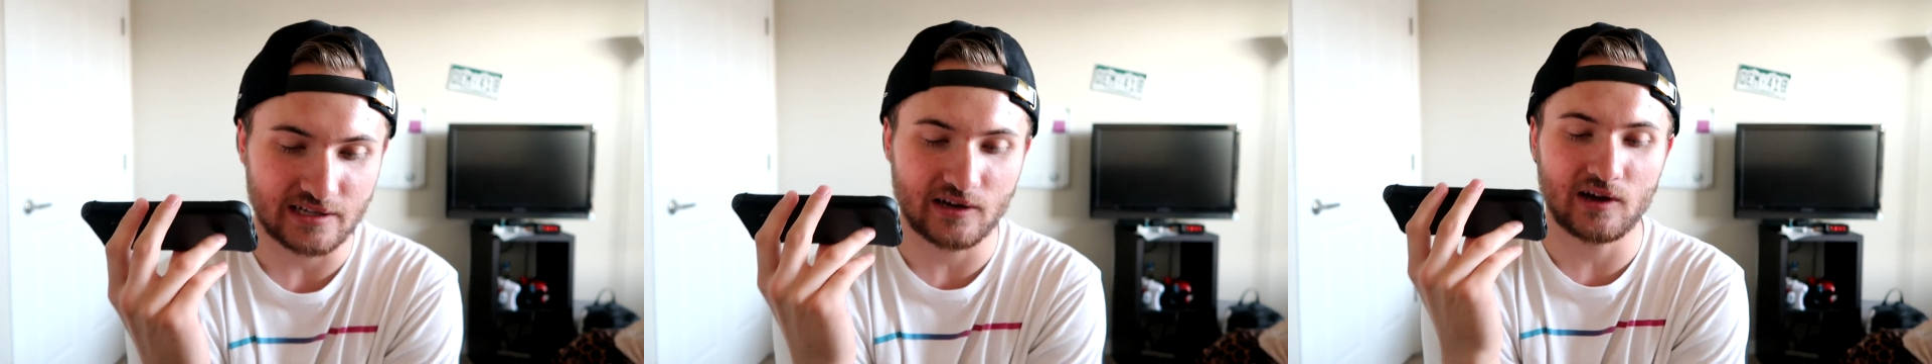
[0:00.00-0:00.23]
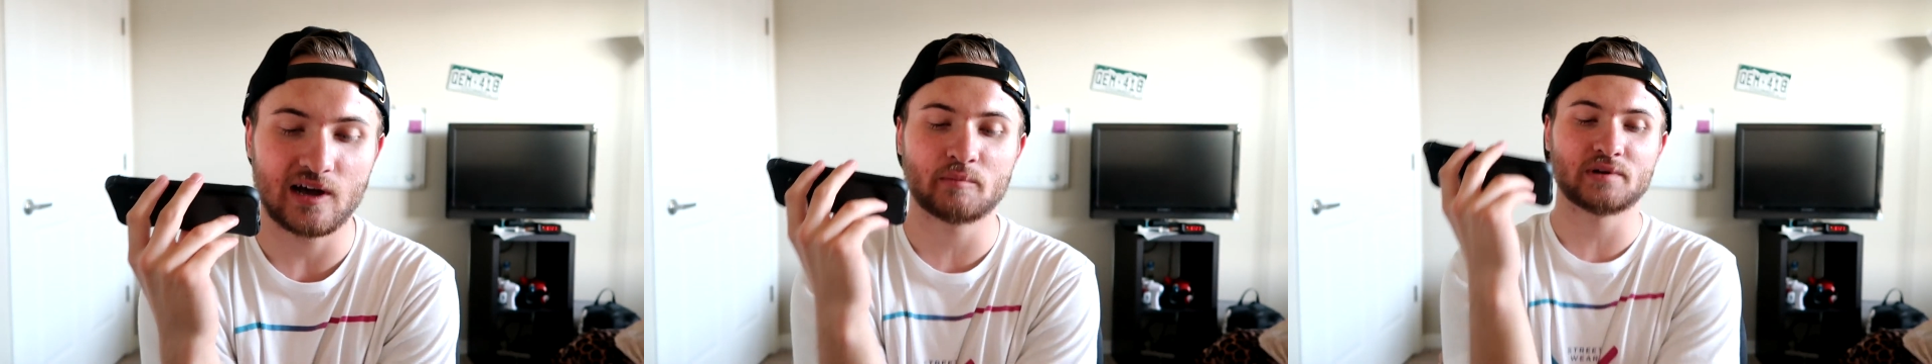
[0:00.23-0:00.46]
Yo,
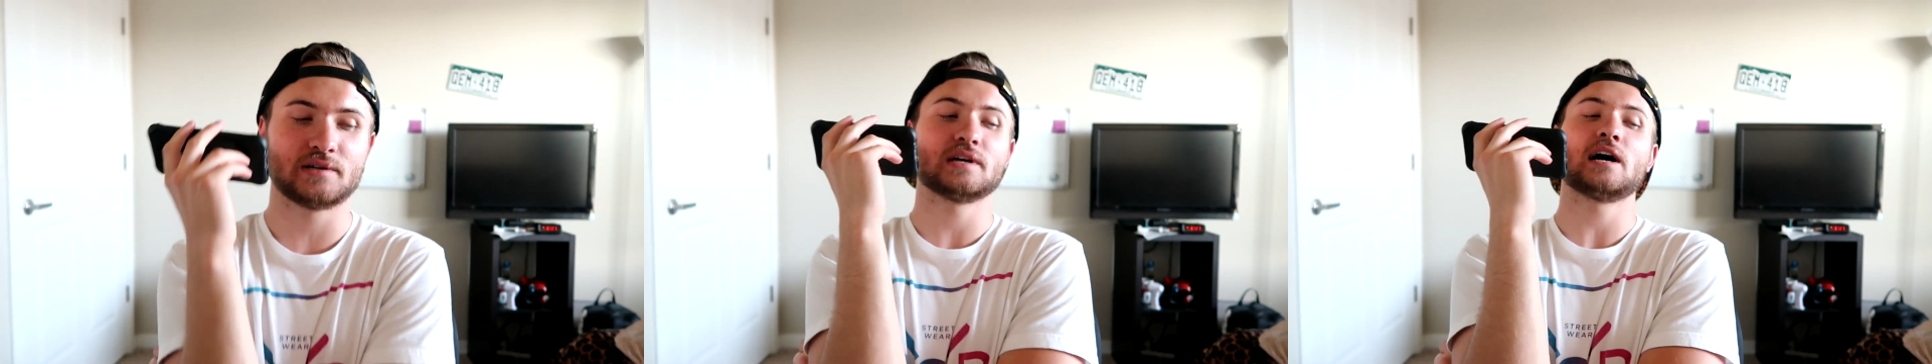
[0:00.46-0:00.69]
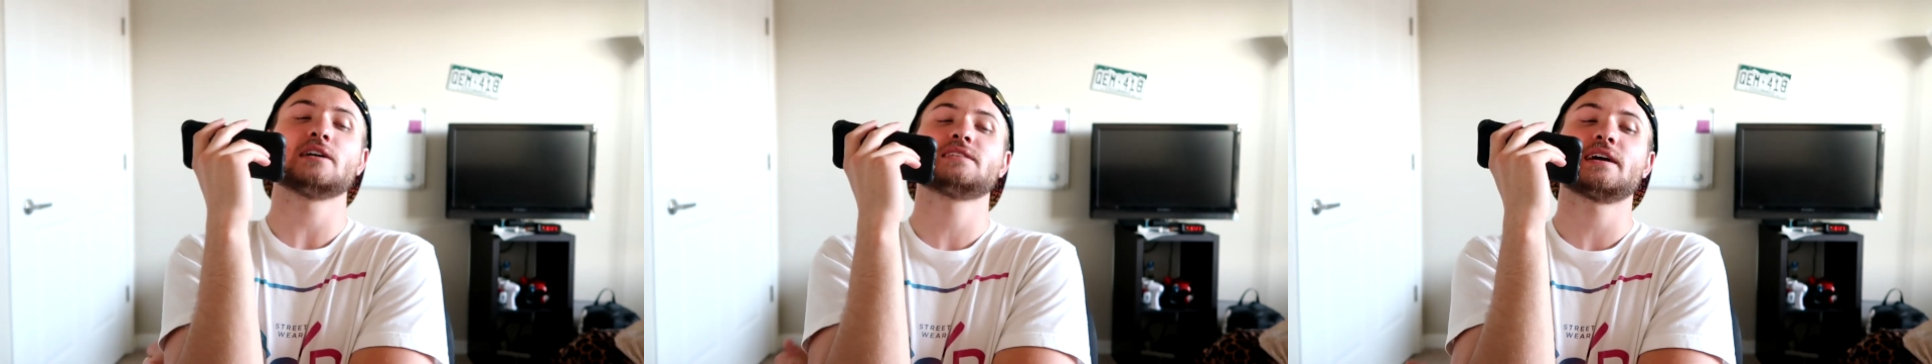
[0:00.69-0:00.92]

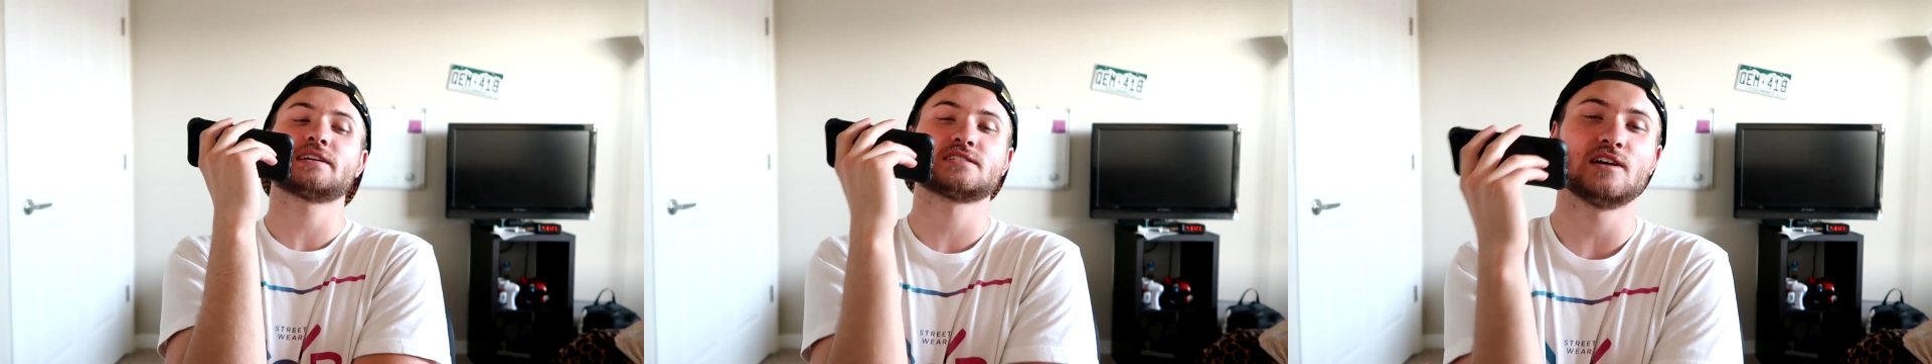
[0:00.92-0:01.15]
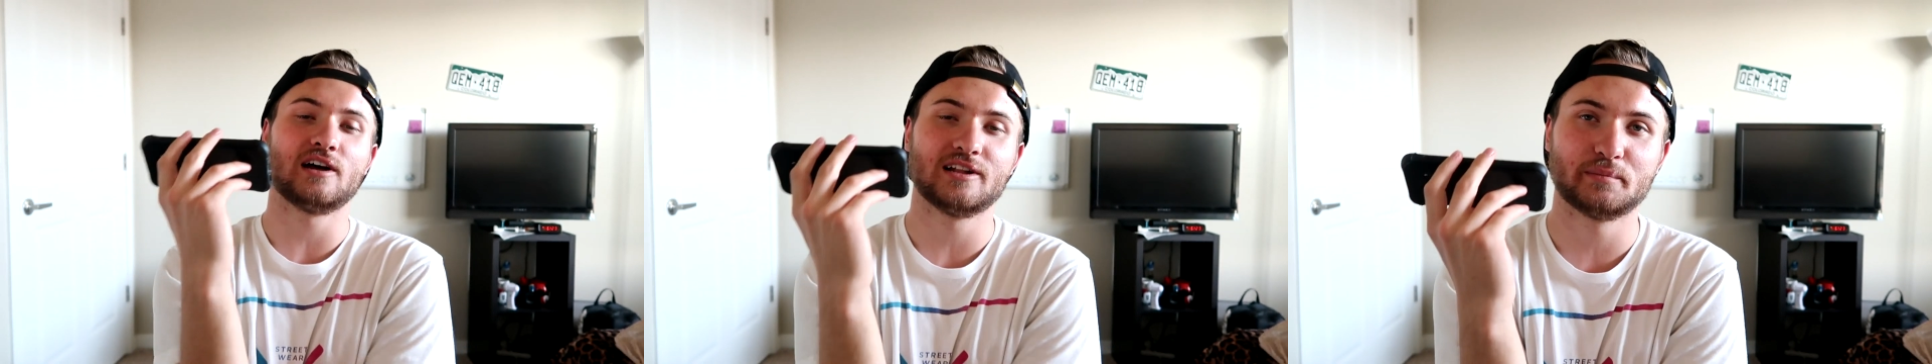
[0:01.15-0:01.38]
I'll
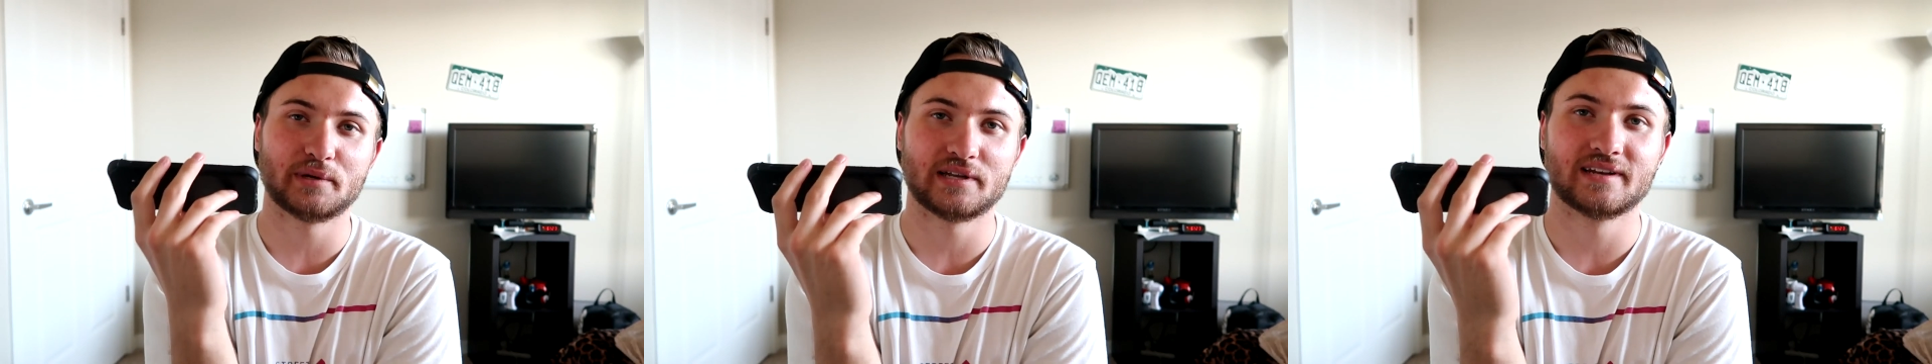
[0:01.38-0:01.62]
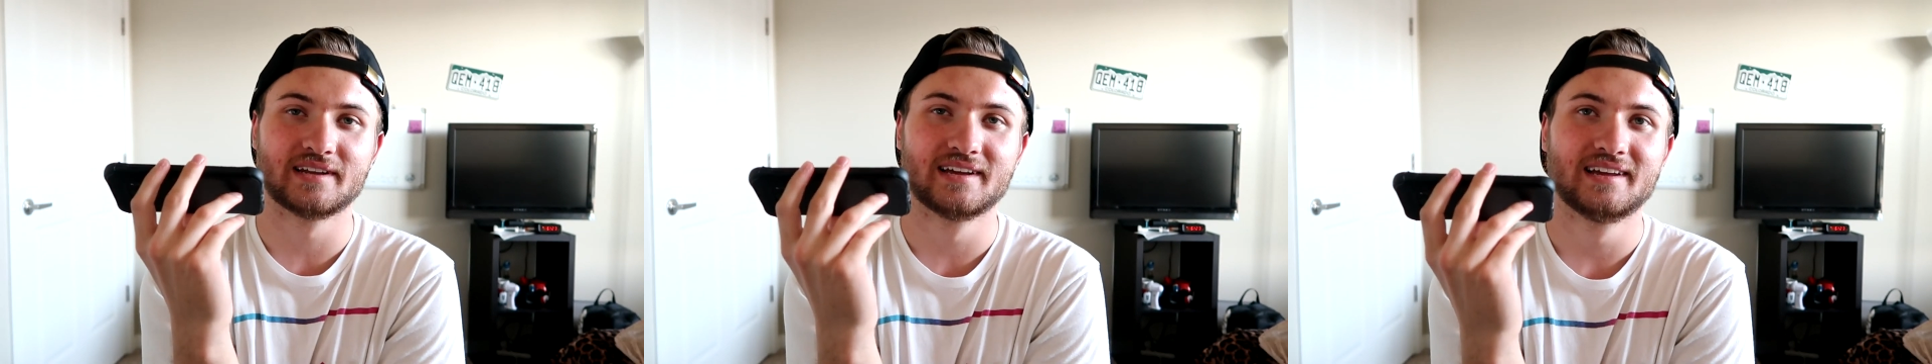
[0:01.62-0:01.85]
text
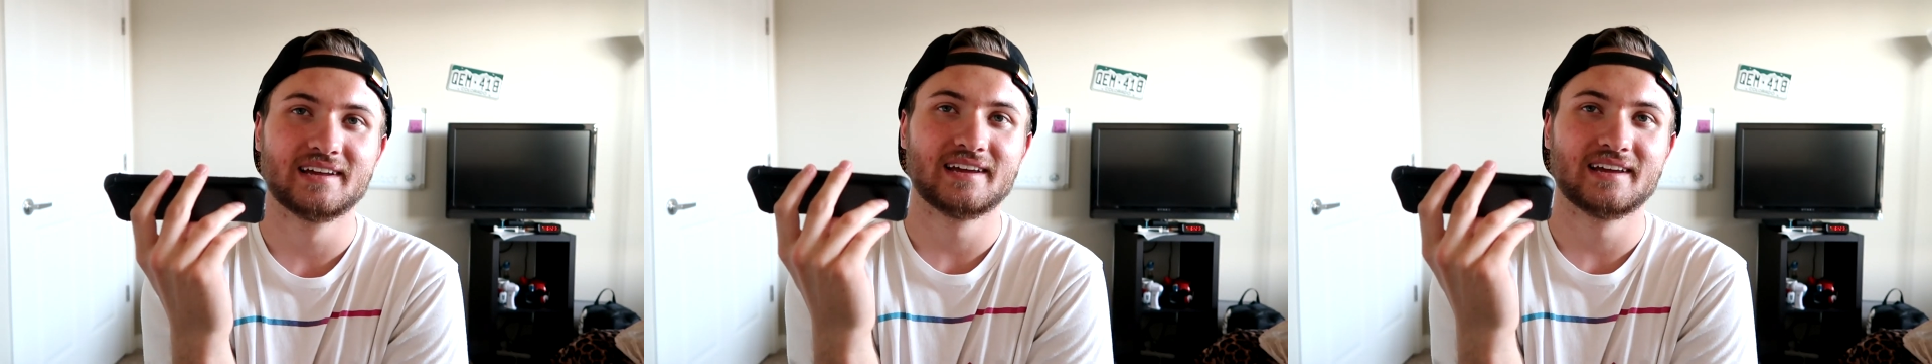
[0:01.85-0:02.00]
Solomon.